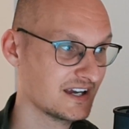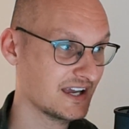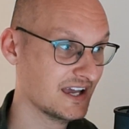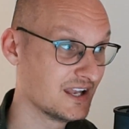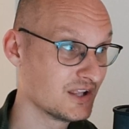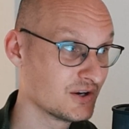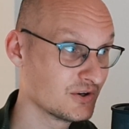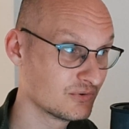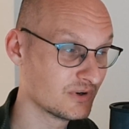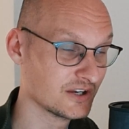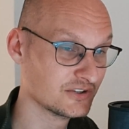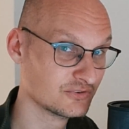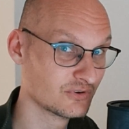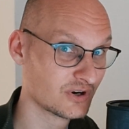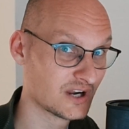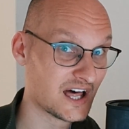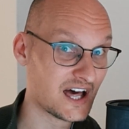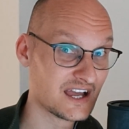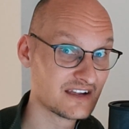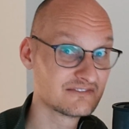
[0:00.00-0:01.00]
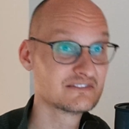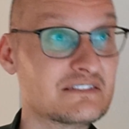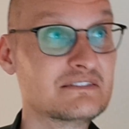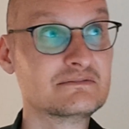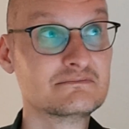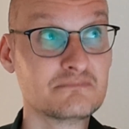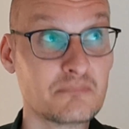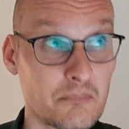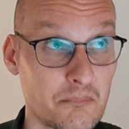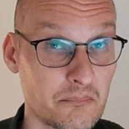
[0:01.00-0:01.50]
Hello, are you alive?
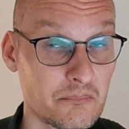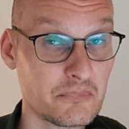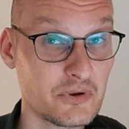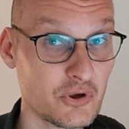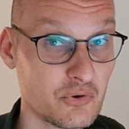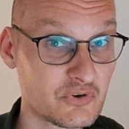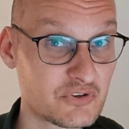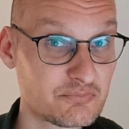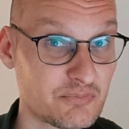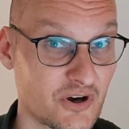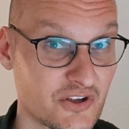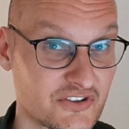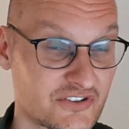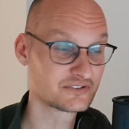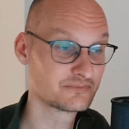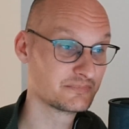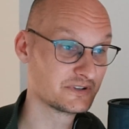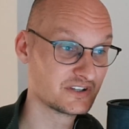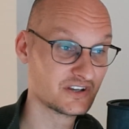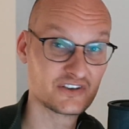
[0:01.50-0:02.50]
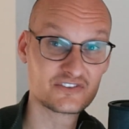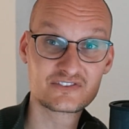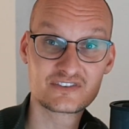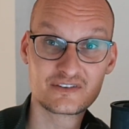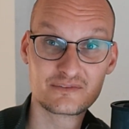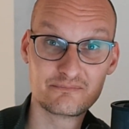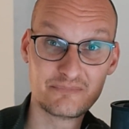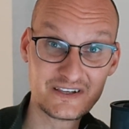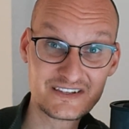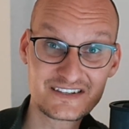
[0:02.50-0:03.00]
No response, because
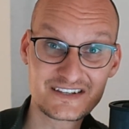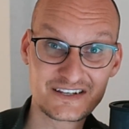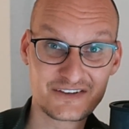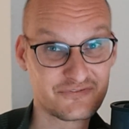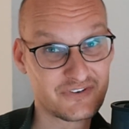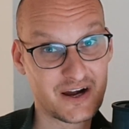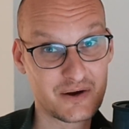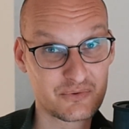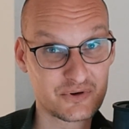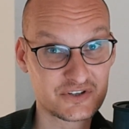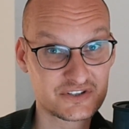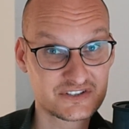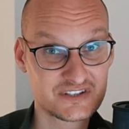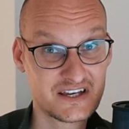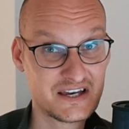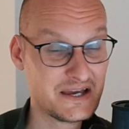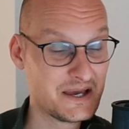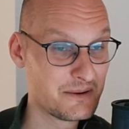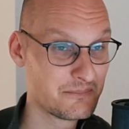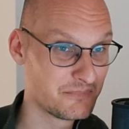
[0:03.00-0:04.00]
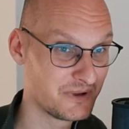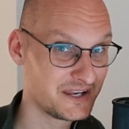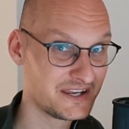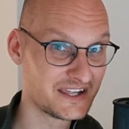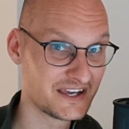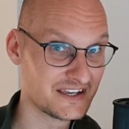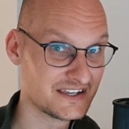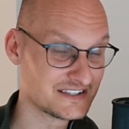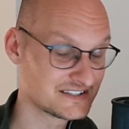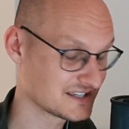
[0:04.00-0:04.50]
basically Fireworks
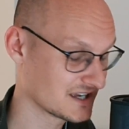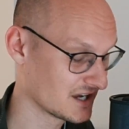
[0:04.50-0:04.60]
Mania is